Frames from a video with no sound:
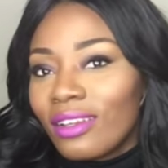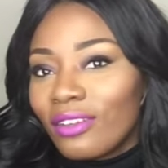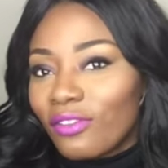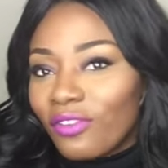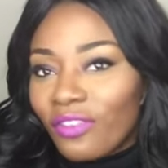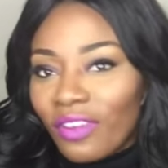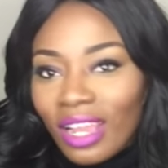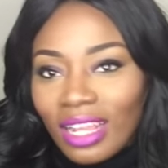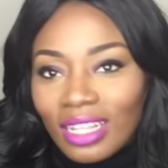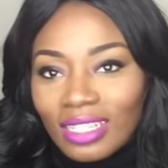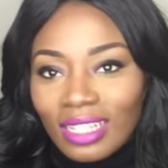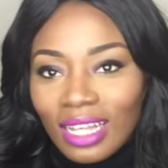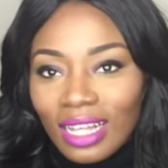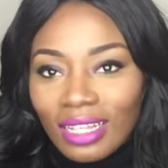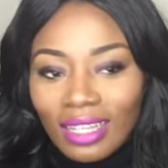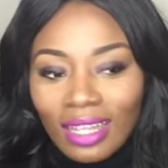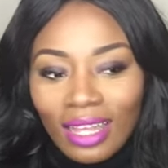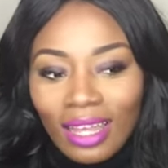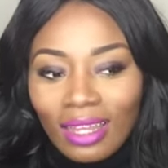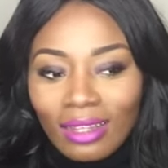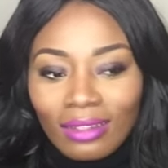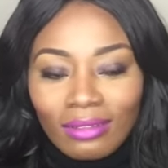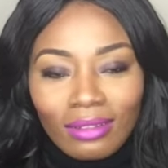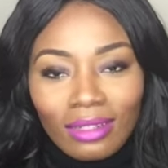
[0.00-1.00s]
Friends like
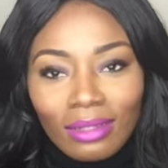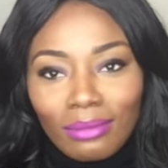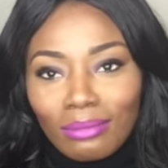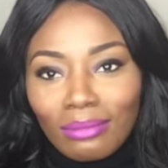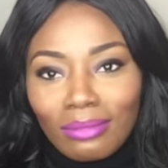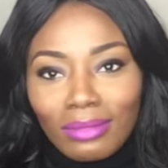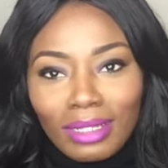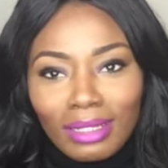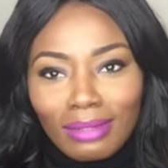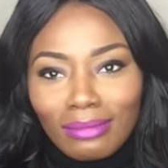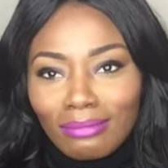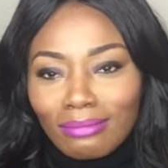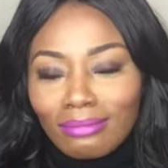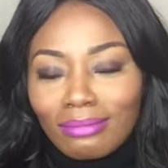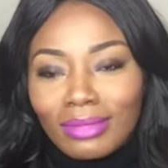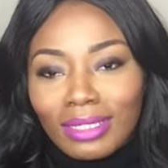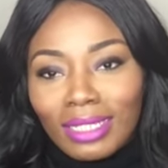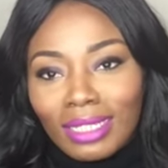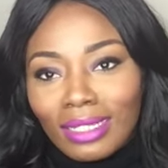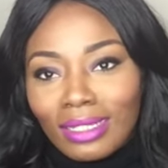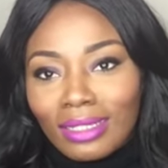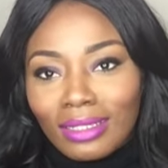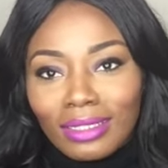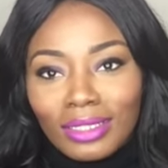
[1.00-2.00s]
that,
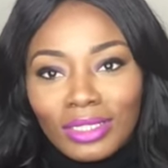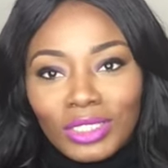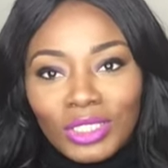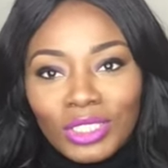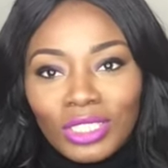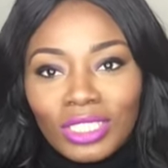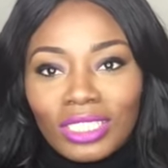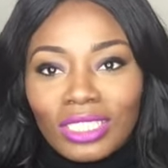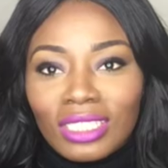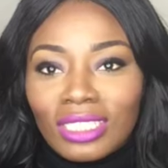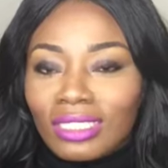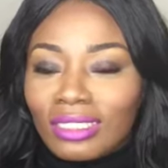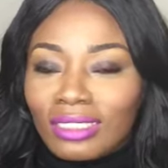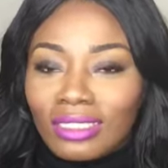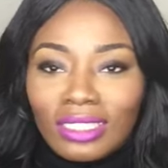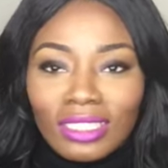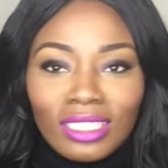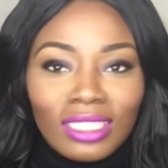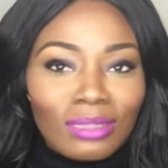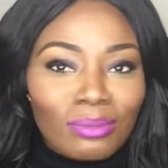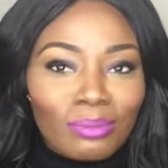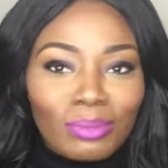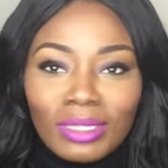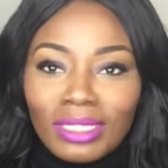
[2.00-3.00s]
yeah,
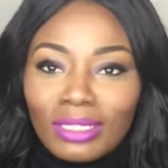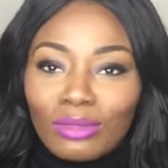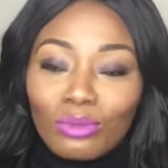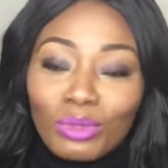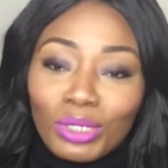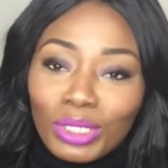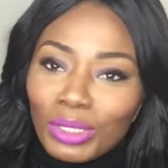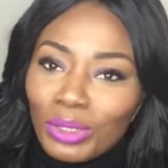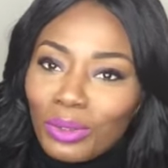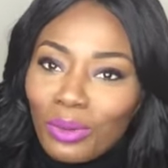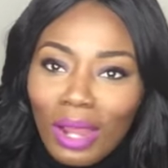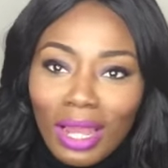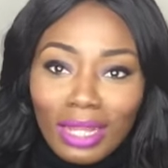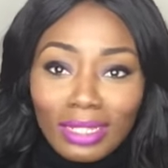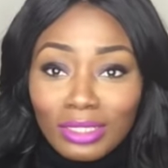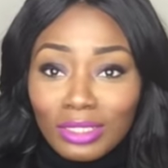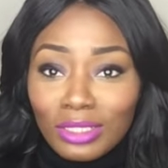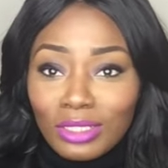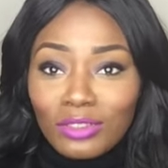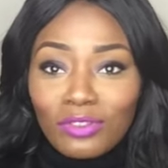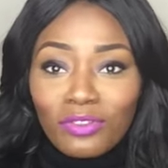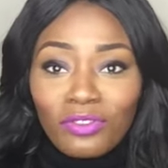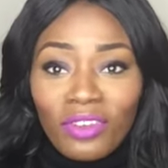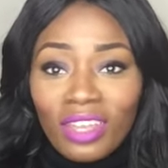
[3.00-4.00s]
just be real and
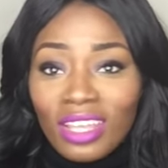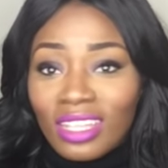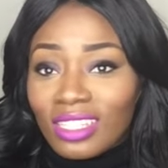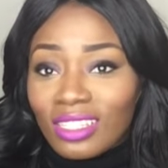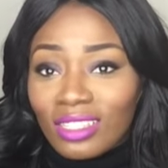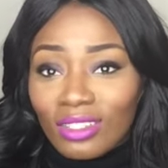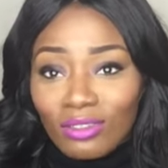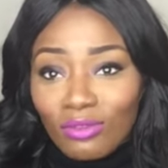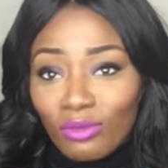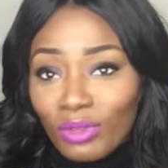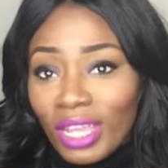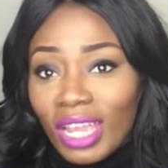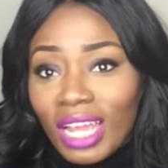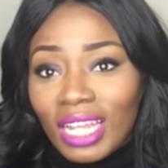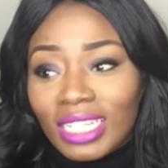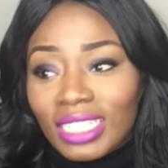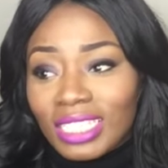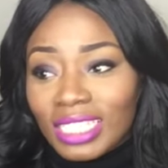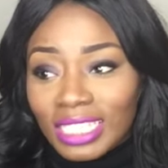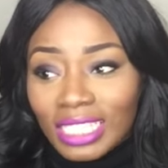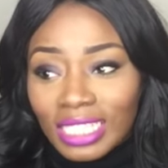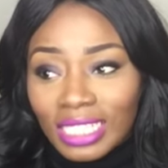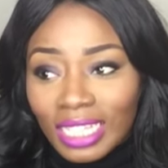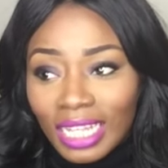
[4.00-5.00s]
just face
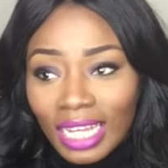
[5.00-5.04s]
reality.